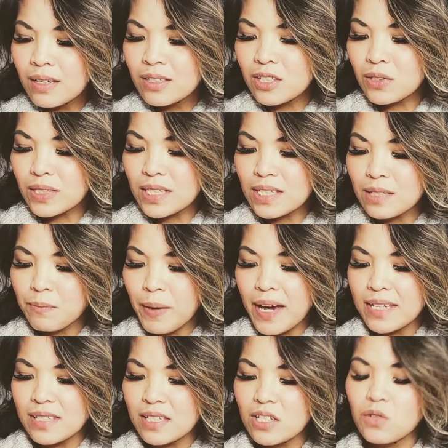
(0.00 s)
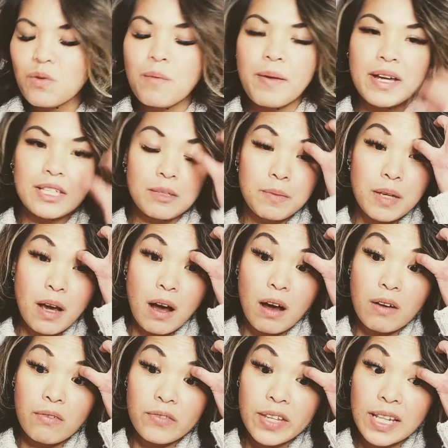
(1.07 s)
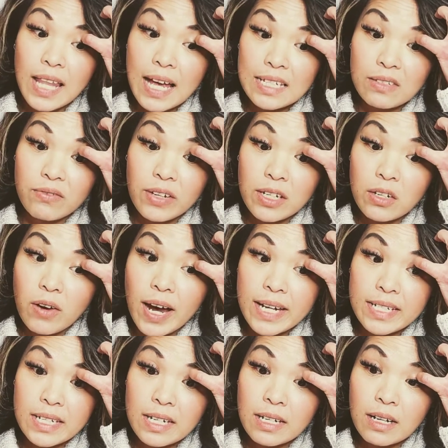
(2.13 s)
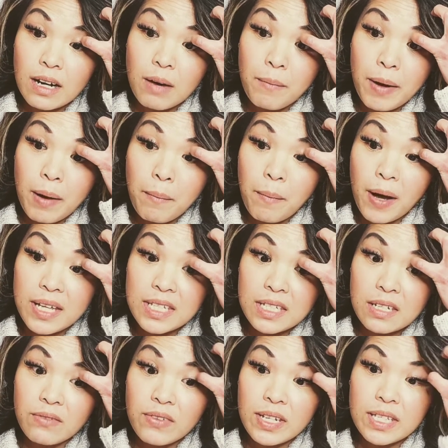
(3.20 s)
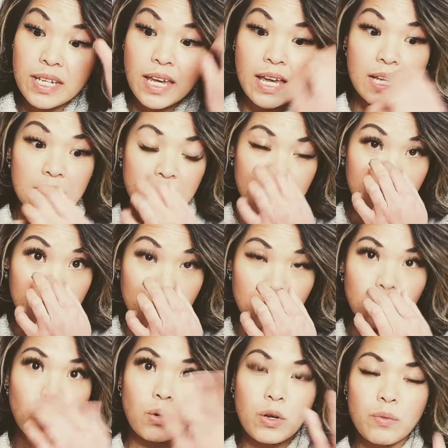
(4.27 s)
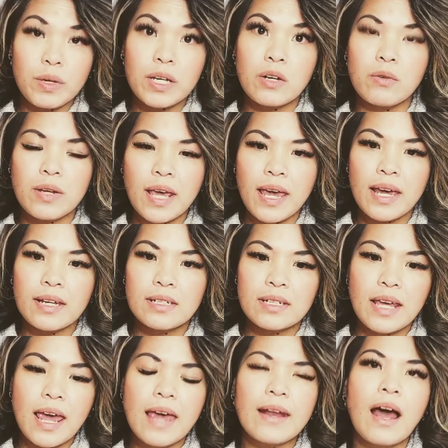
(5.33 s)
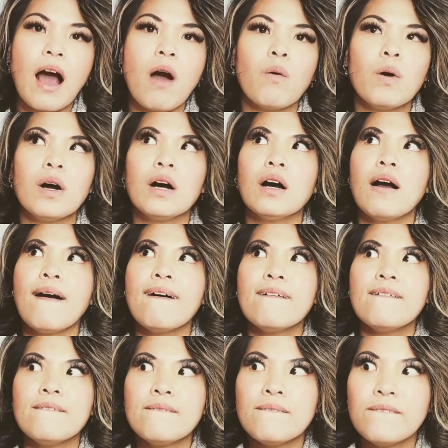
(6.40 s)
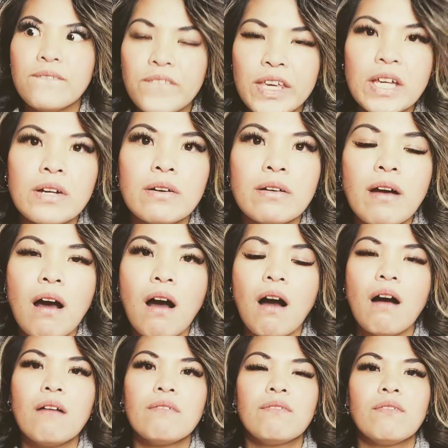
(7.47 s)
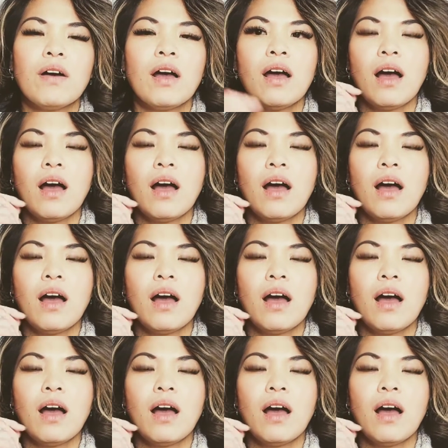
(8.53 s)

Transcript: So this passage reminds me of the last video I did about positive intent, the story we create, and our fear of